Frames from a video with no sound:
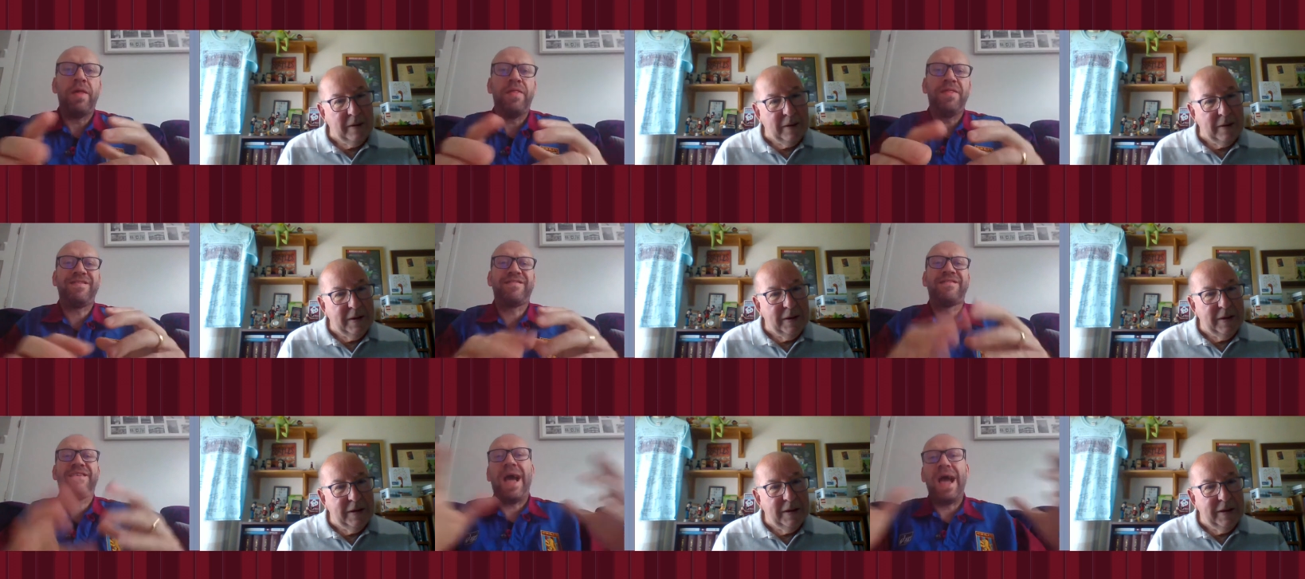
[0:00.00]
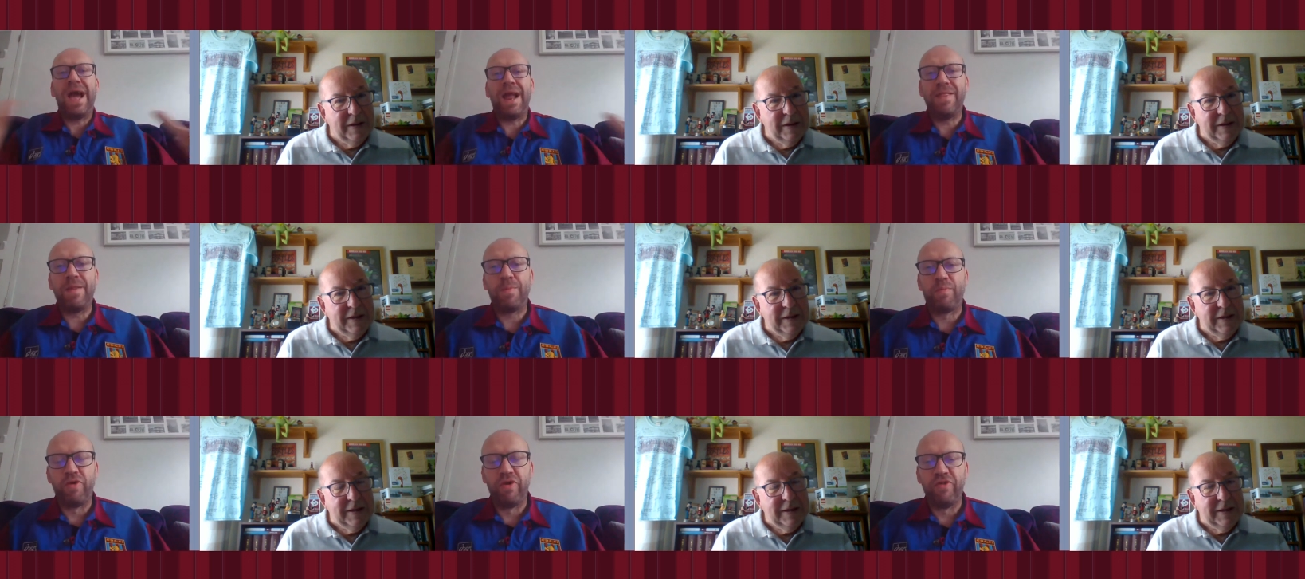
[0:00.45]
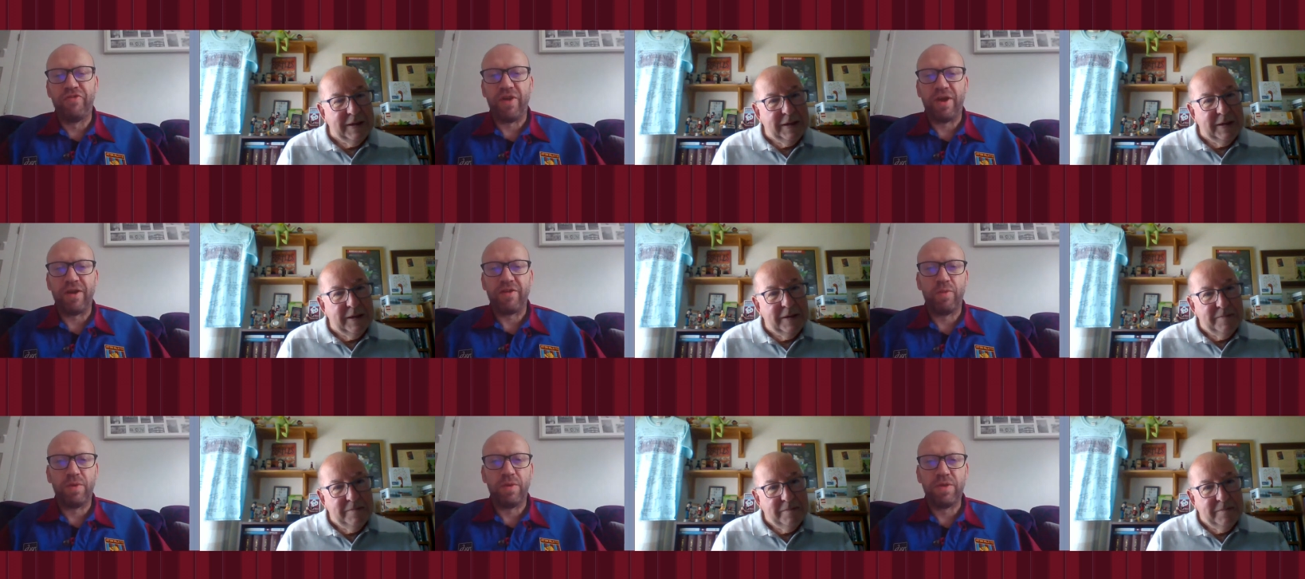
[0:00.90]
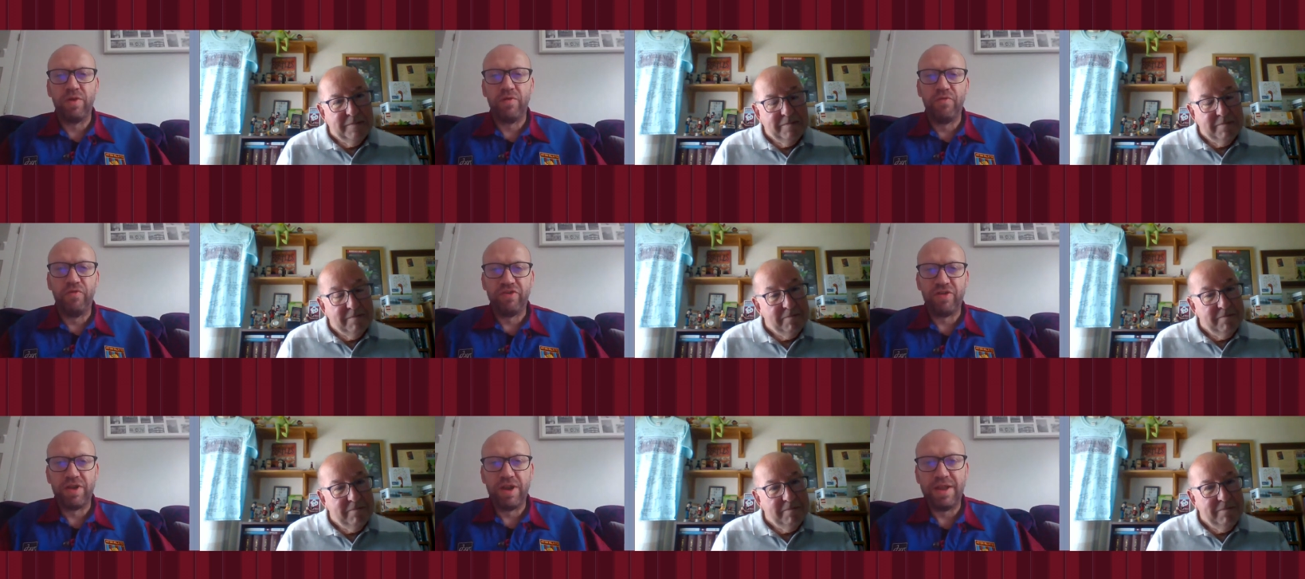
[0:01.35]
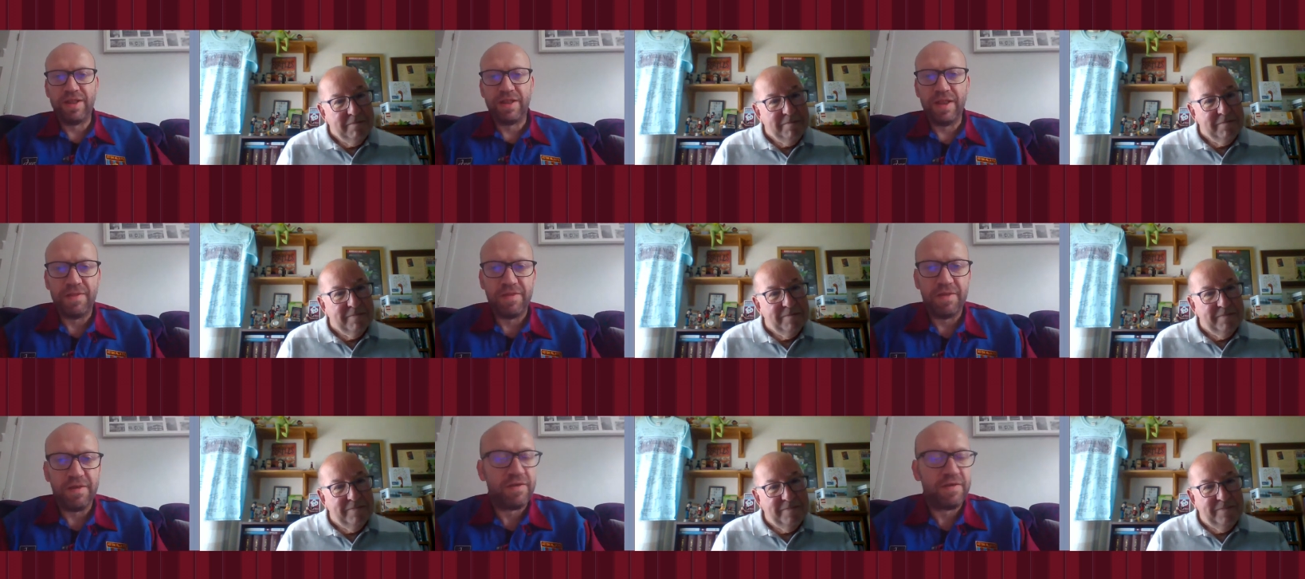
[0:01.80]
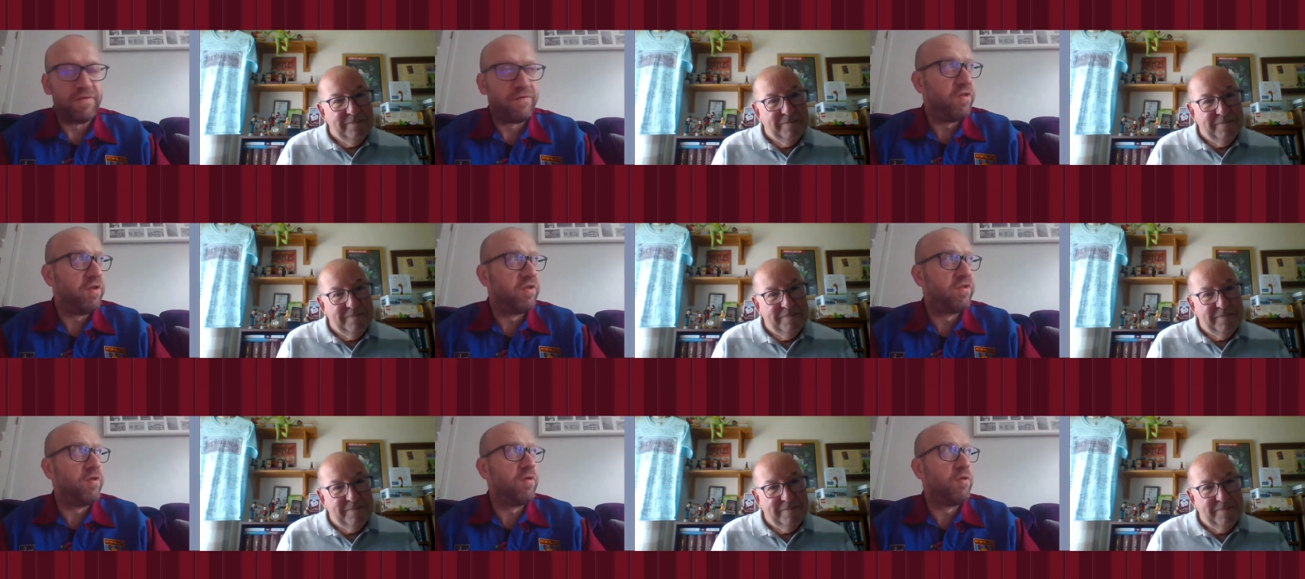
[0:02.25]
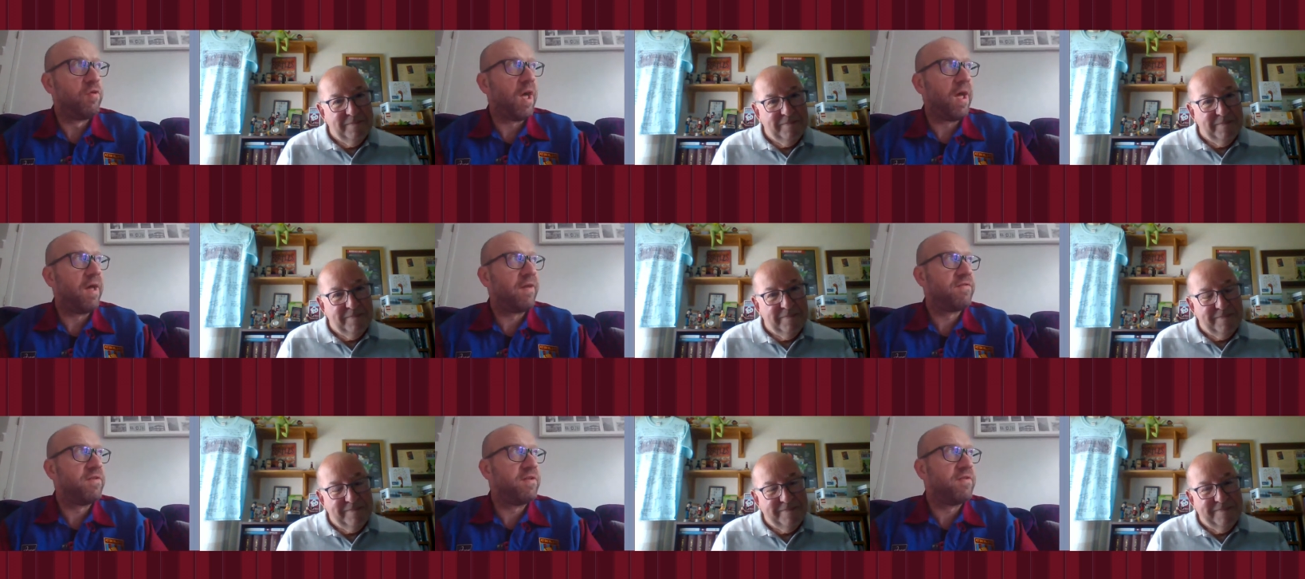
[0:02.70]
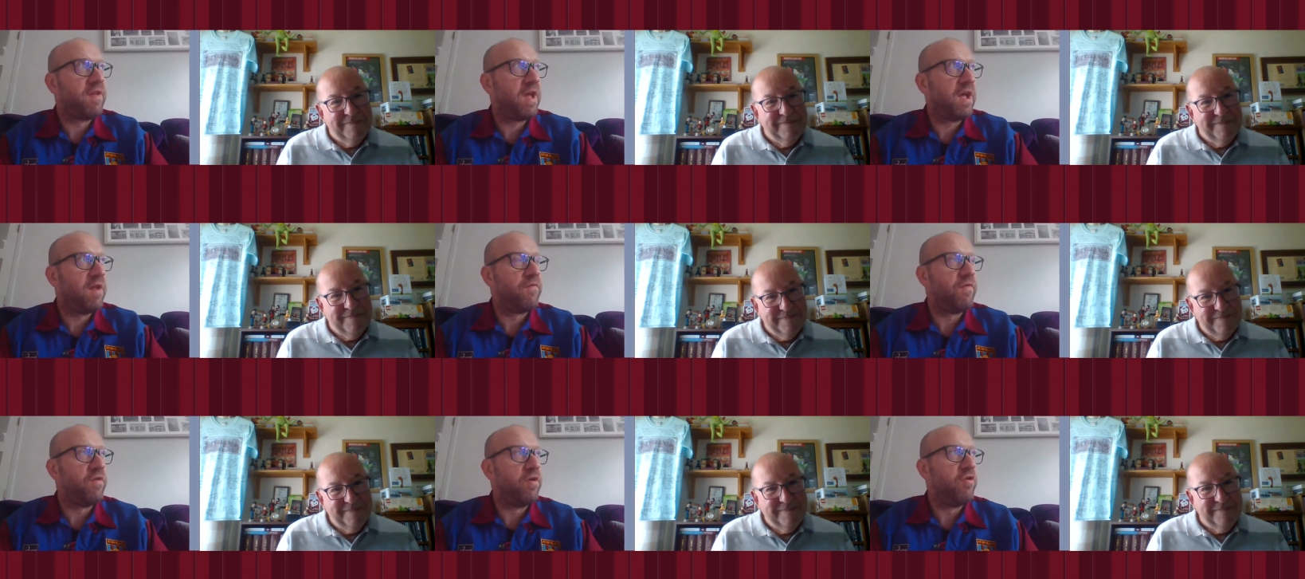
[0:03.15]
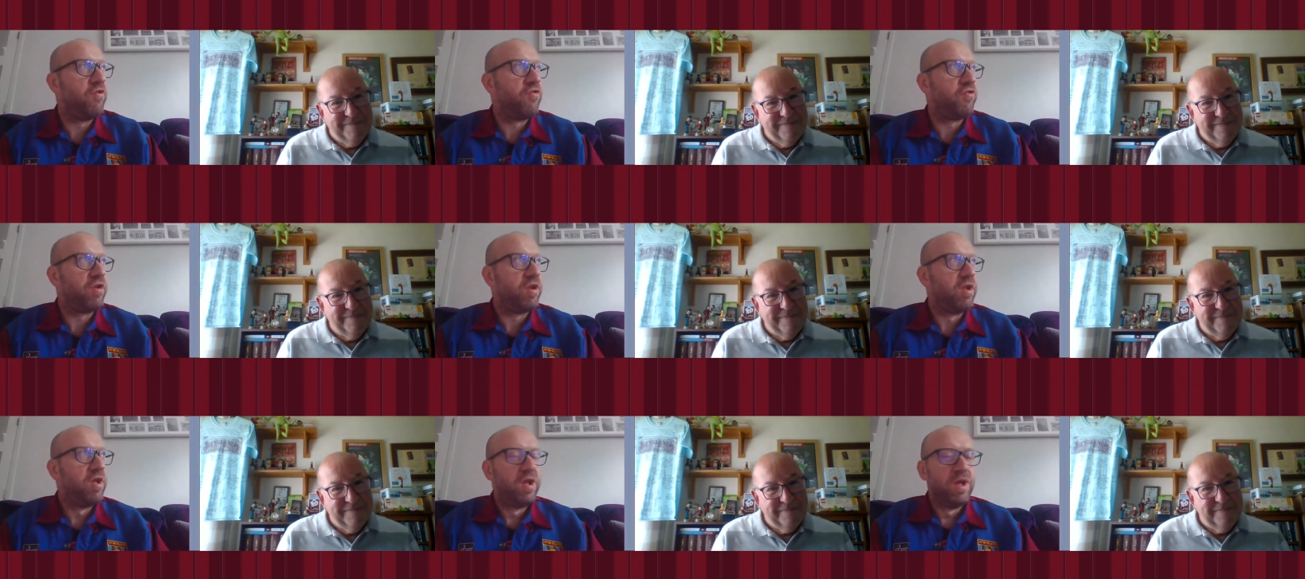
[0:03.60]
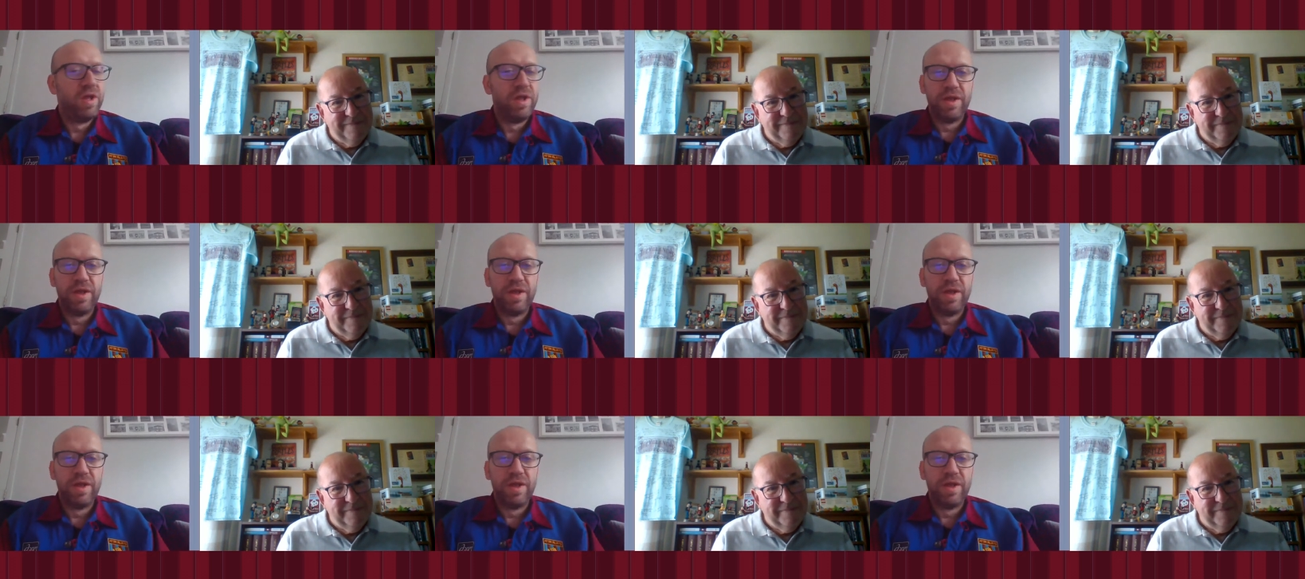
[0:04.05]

Speaker 1: the scale of the project when you originally did this for the 2010 version.